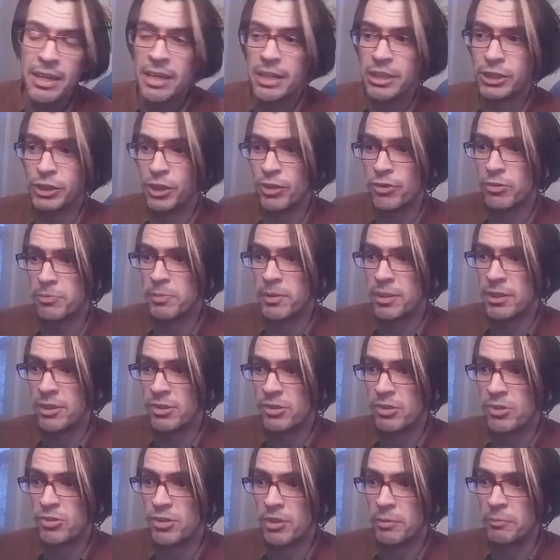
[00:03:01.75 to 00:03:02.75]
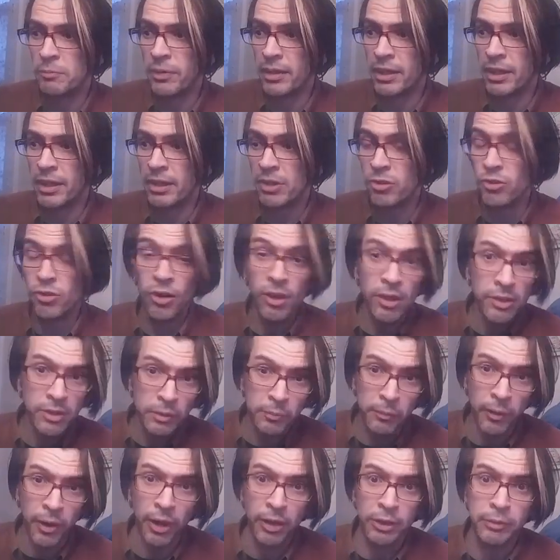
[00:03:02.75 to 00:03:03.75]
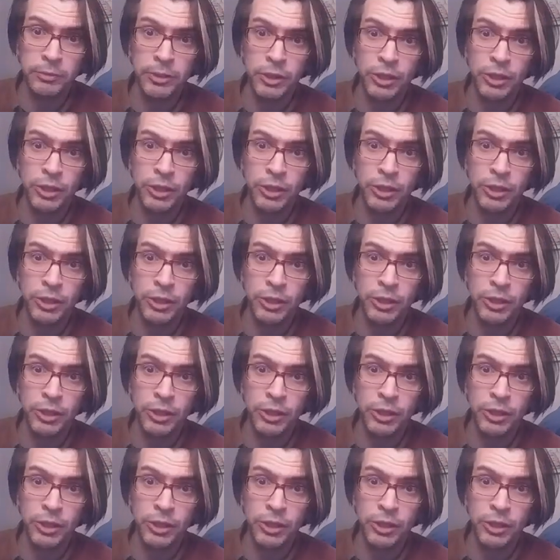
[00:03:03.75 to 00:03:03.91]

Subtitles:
Just because something is on the bottom